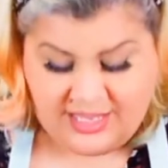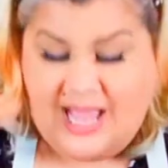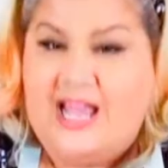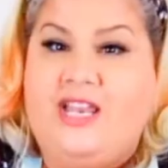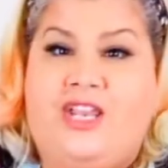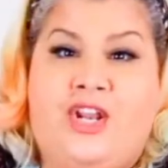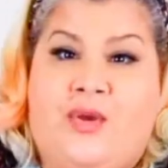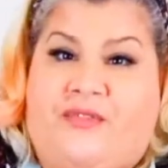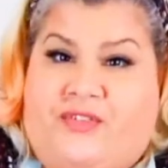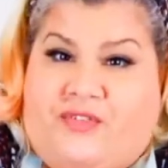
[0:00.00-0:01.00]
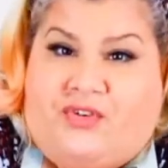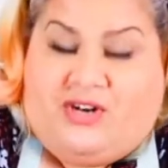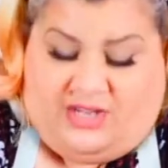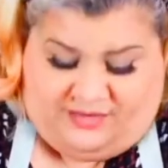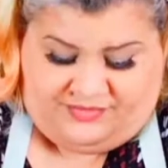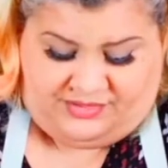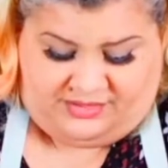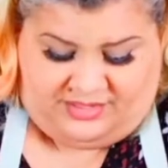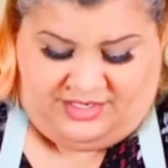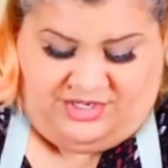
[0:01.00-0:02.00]
And you know, if you've got gloves
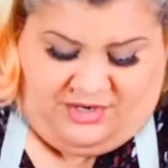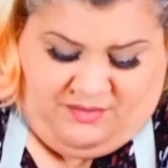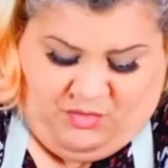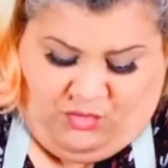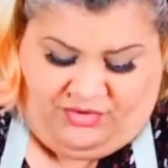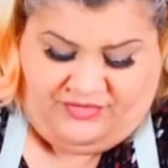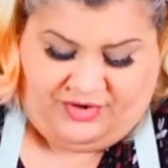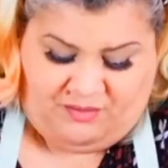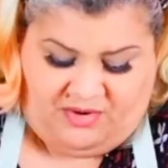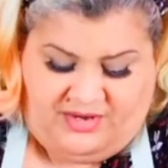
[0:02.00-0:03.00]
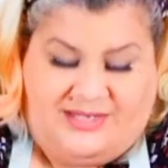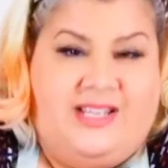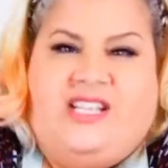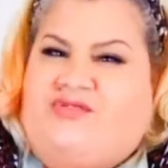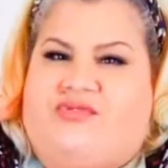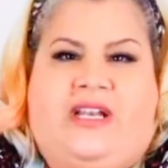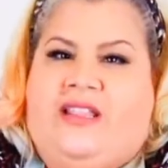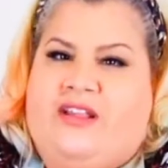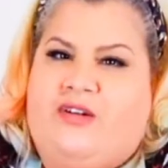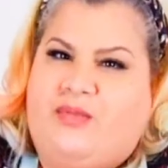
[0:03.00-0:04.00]
and you don't, or if you don't mind it, it's really
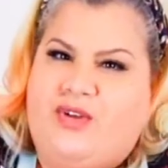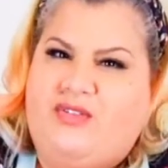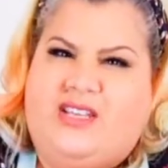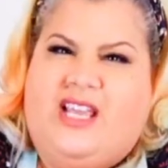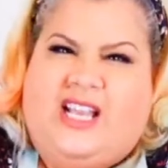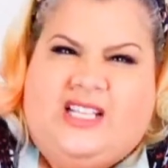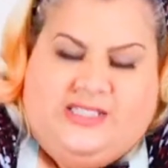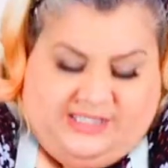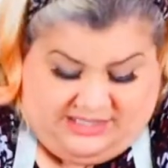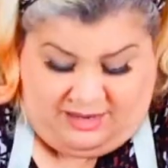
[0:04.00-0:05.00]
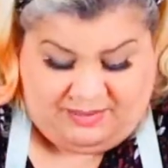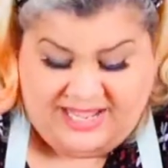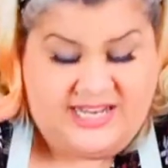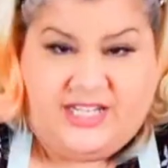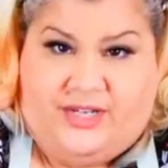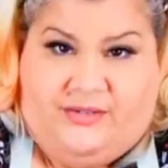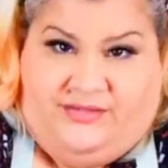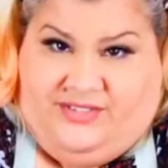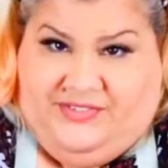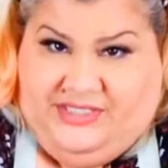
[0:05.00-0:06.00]
therapeutic. It's like Play-Doh
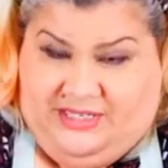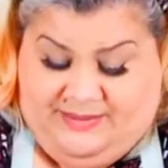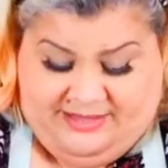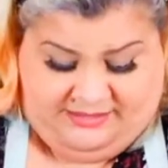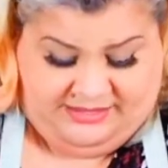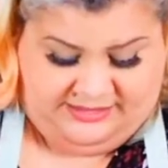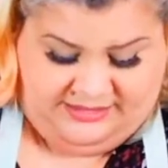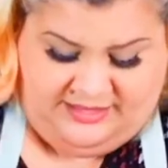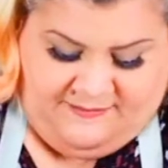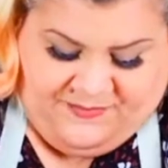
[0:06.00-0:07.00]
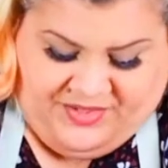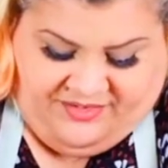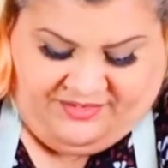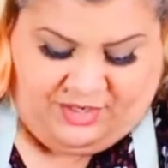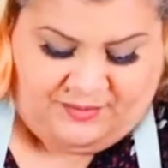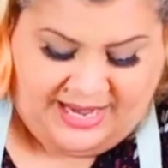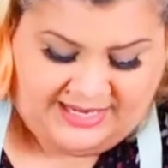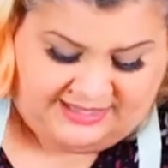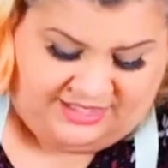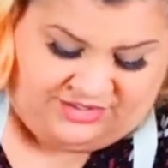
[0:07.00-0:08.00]
if you think about it. So you
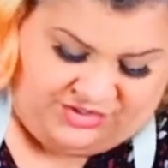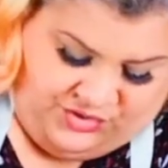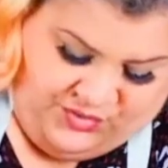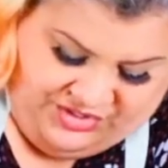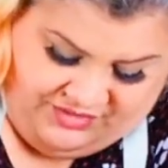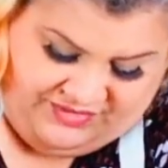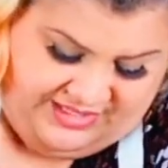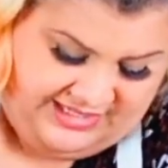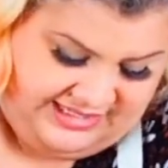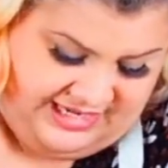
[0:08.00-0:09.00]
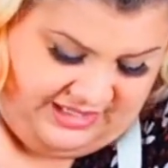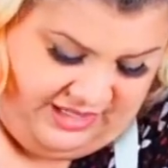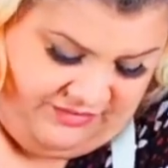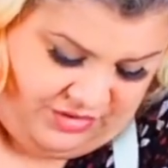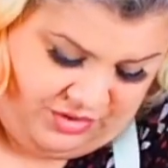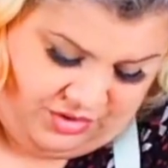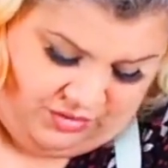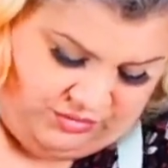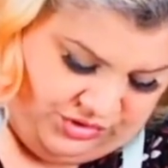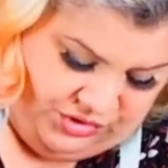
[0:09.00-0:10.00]
basically just squish everything together. You give it a good
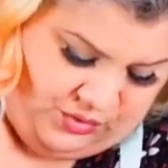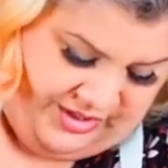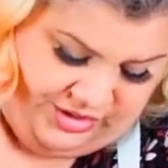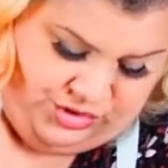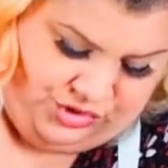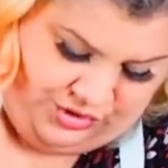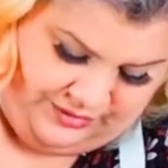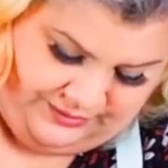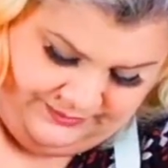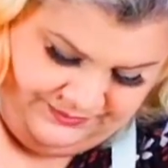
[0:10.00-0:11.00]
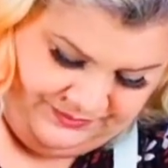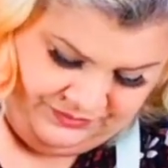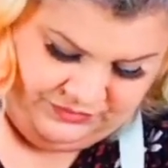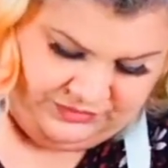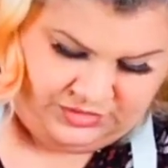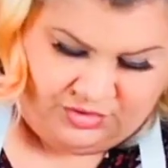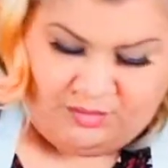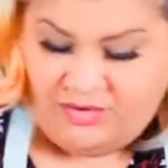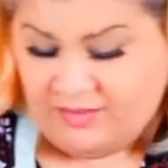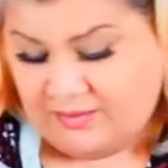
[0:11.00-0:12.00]
old squish. Good old
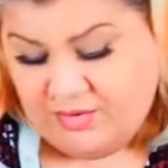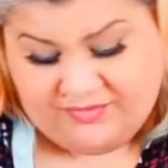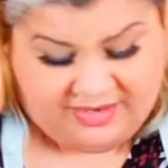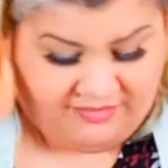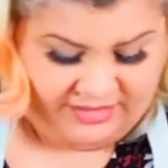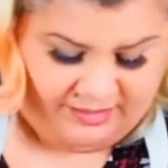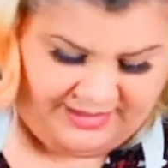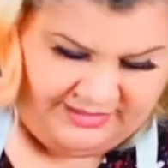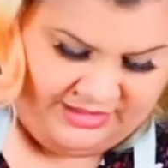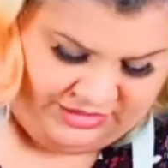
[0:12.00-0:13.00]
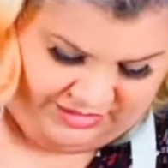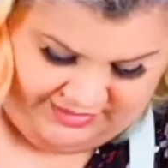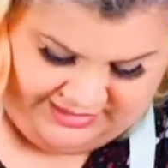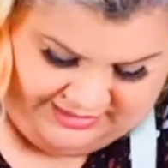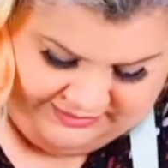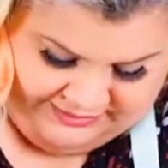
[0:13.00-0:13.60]
move. I'm moving everything about actually right now.